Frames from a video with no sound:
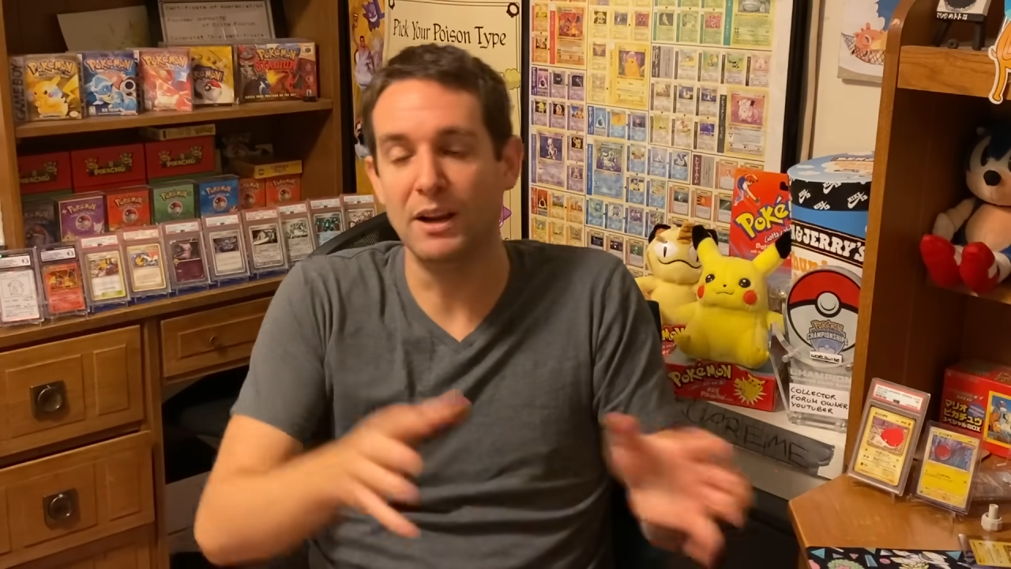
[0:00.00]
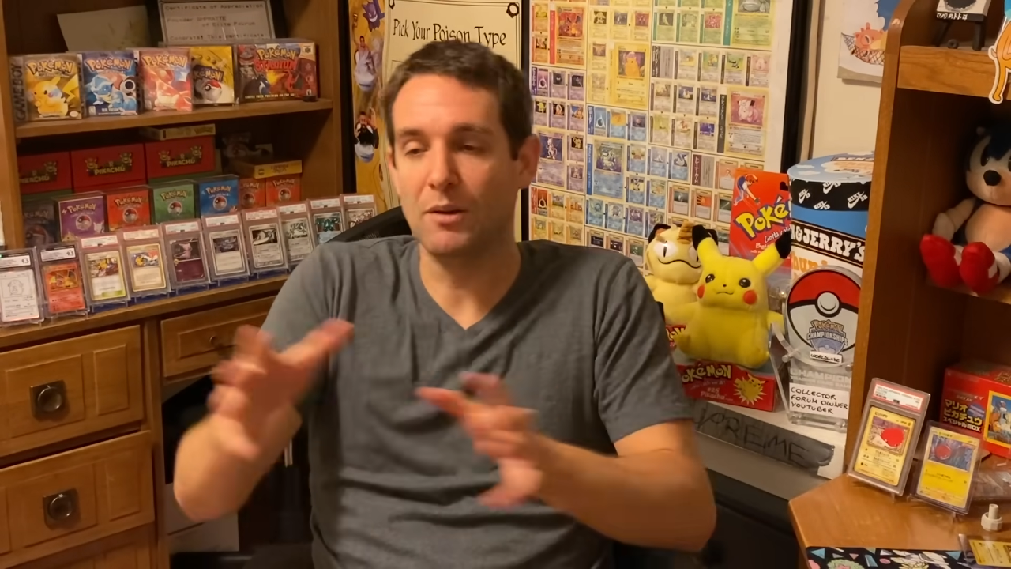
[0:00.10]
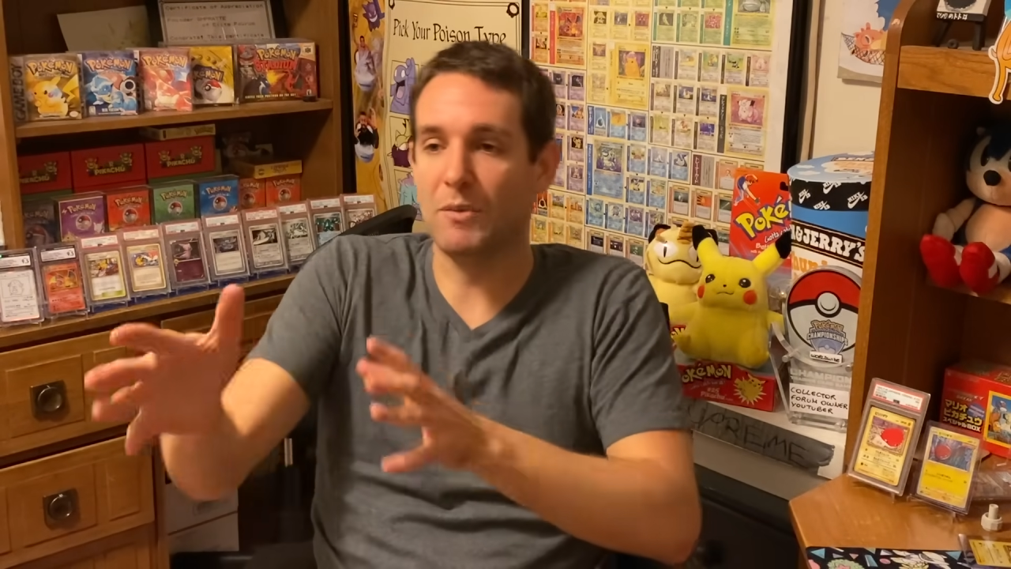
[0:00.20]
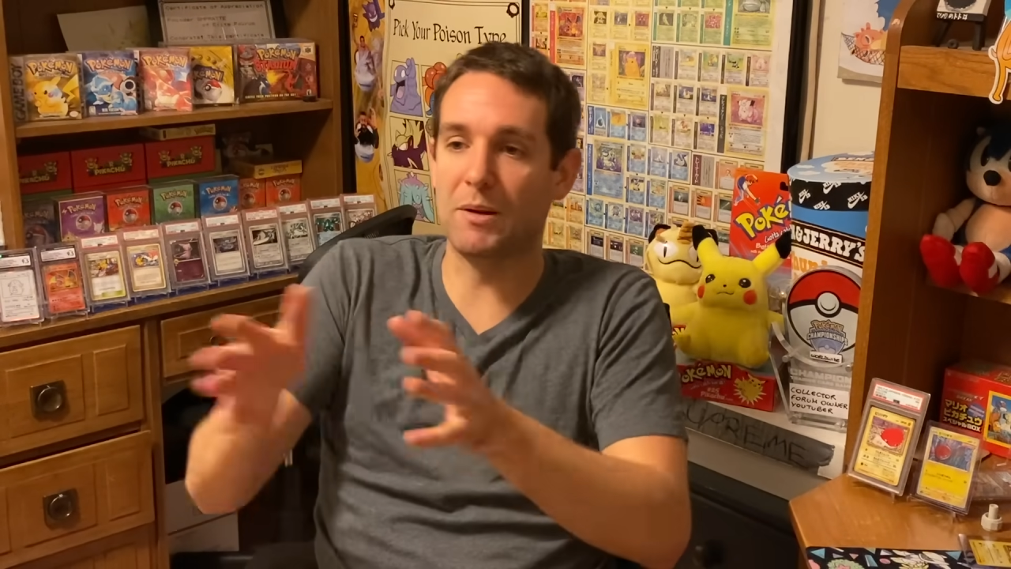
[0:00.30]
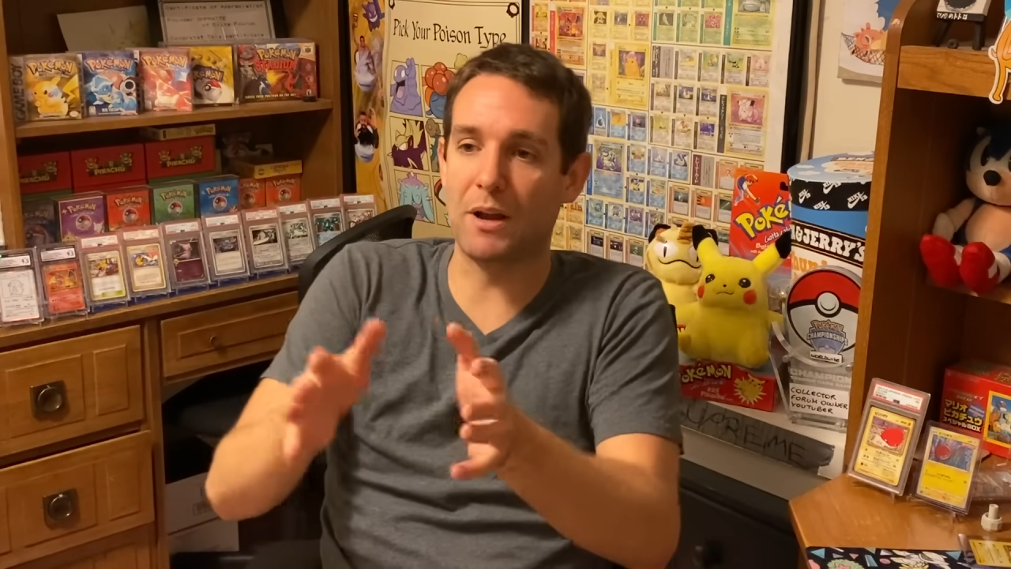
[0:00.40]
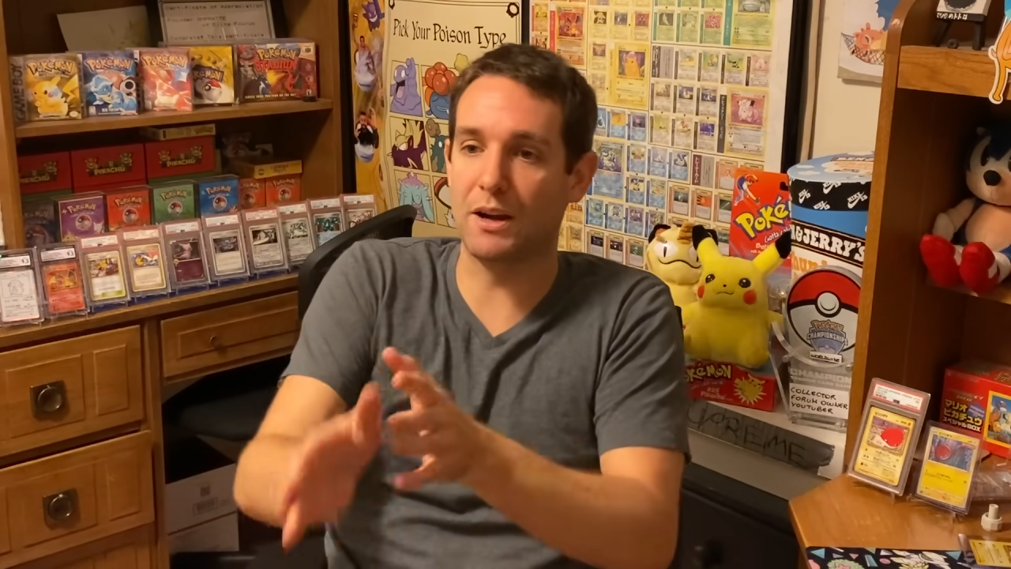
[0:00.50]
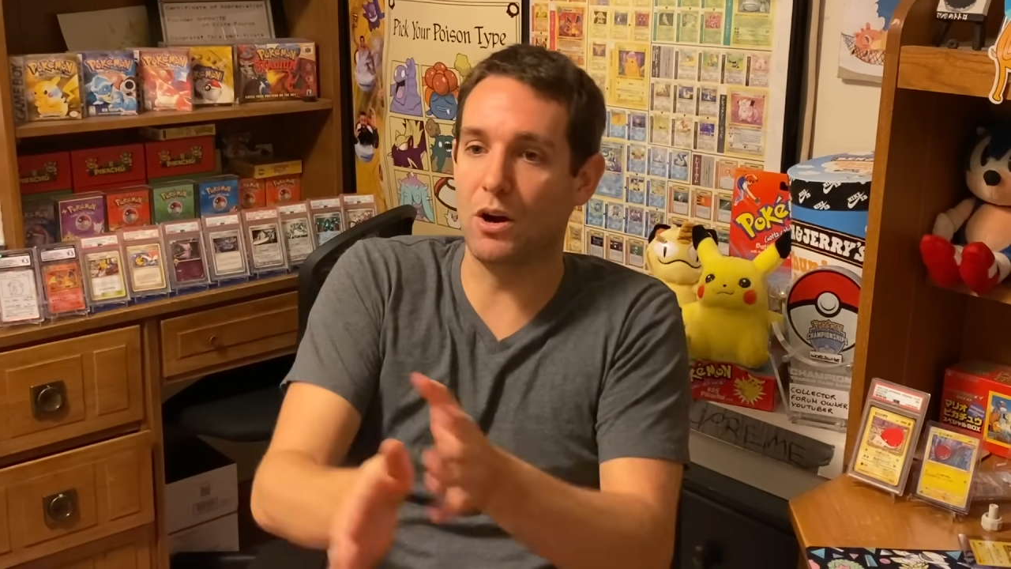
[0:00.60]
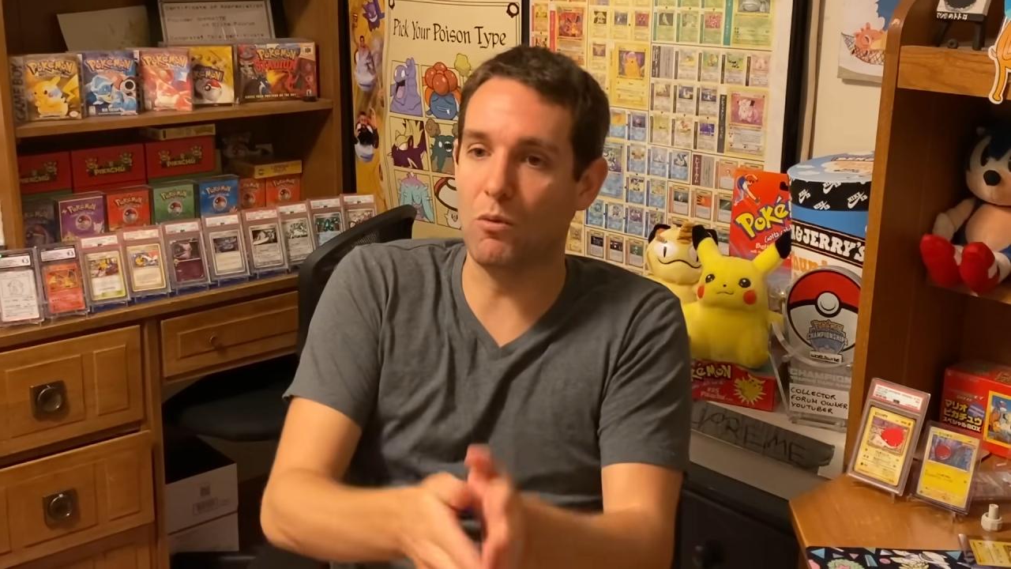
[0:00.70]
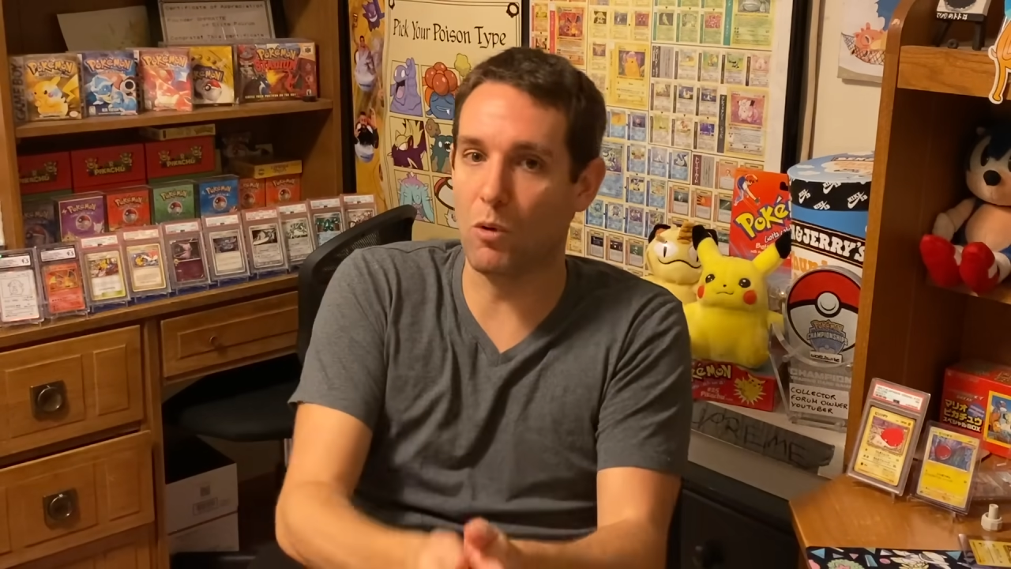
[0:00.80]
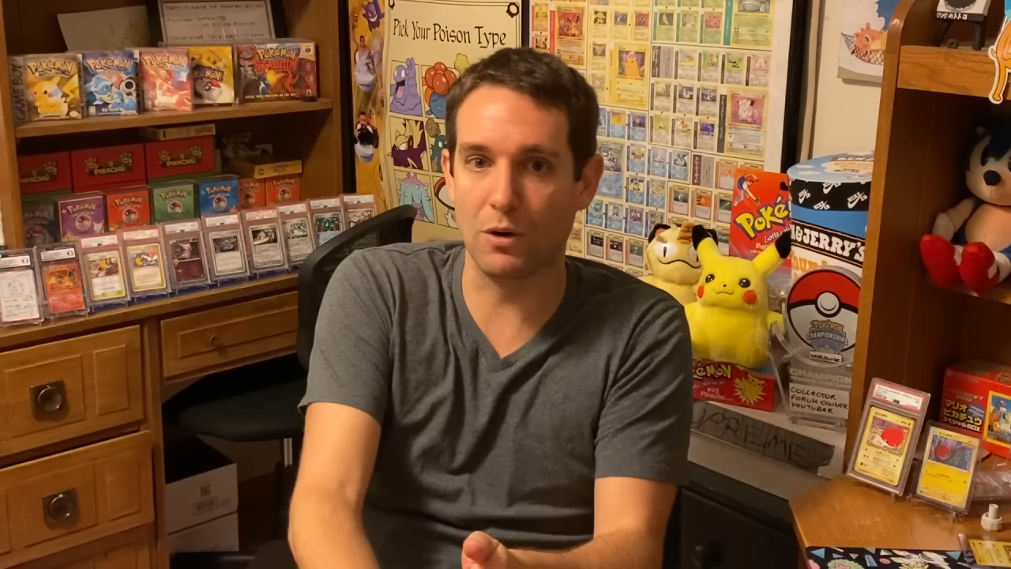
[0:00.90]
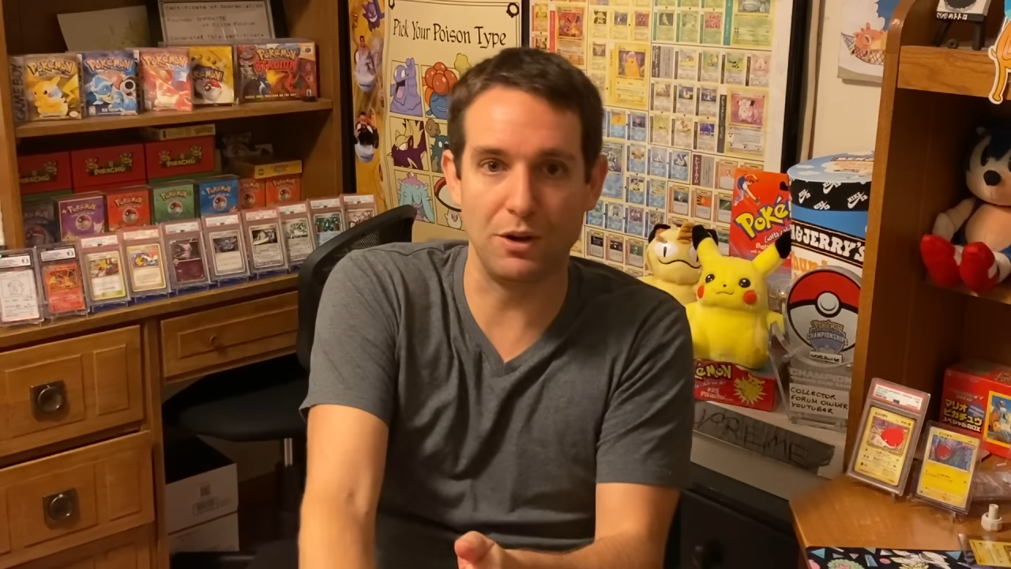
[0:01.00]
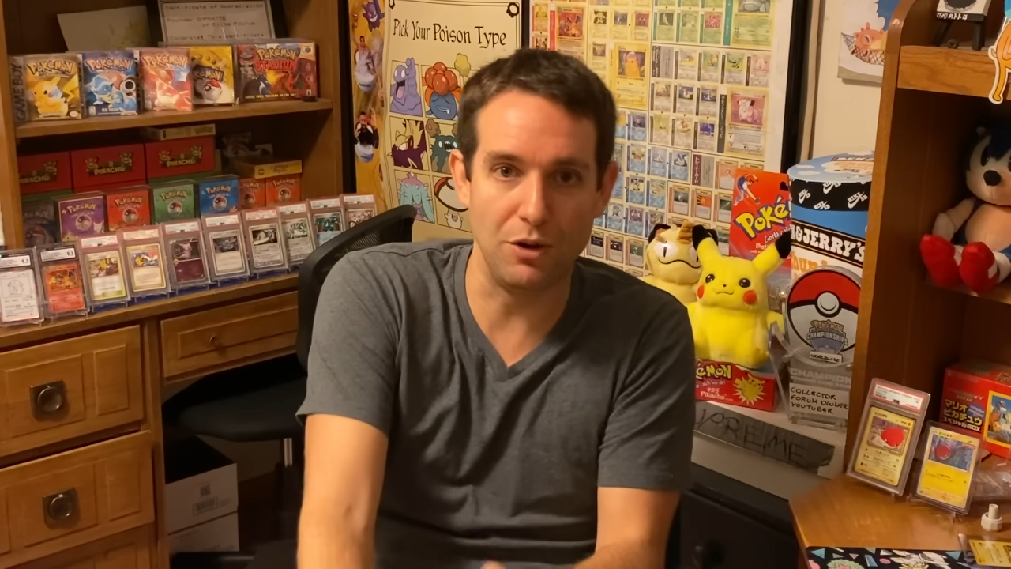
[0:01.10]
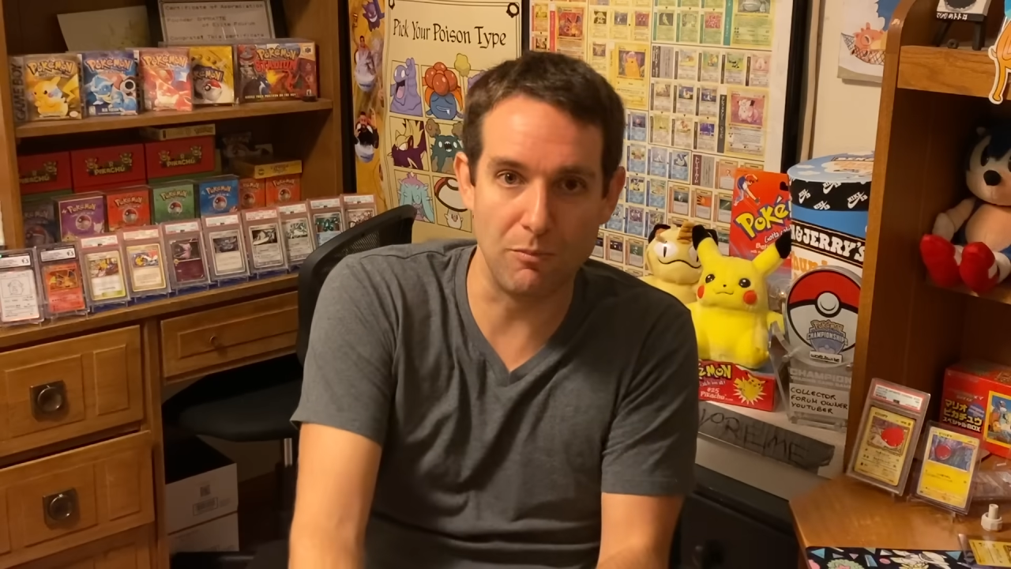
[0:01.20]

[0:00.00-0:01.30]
Maybe I go more into new